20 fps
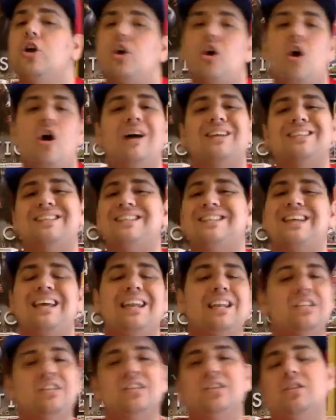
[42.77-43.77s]
Guys, let's
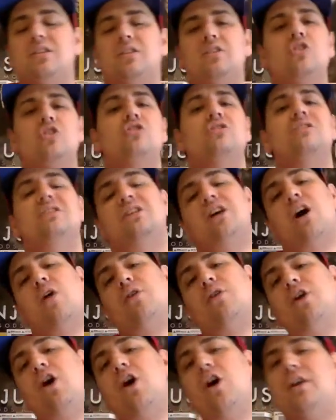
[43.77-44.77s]
get into the news that's
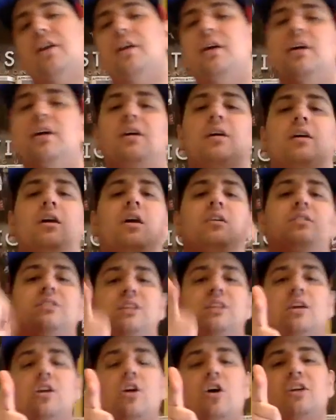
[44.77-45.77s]
going on. I'll
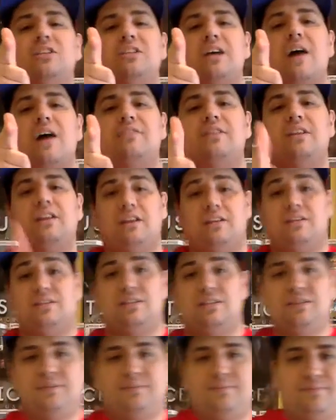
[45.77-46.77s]
see you guys after
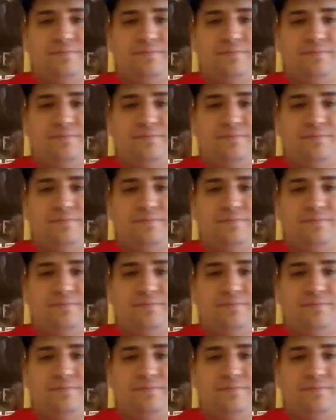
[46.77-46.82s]
this.